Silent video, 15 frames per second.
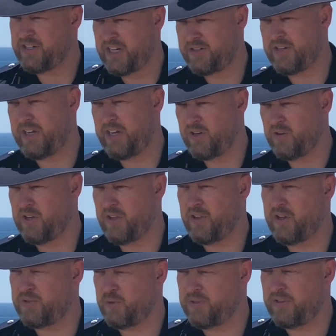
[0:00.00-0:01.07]
testing and
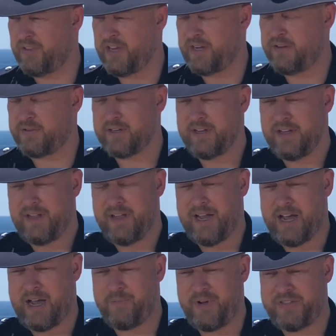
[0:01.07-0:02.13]
those sorts of things.
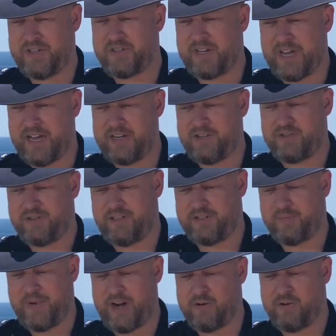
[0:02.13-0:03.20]
At this stage,
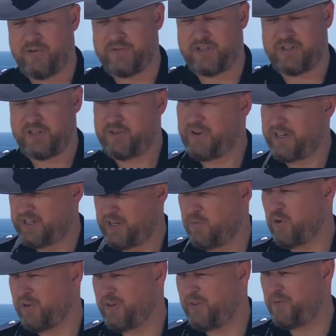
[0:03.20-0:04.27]
it's a matter of just extracting
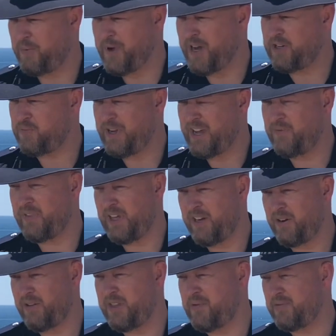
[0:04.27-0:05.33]
what information we have
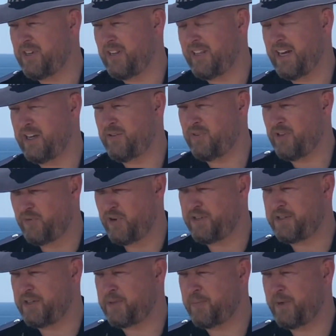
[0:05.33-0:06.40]
there and then letting the
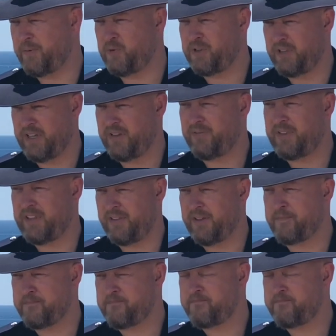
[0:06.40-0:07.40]
forensics people do their thing.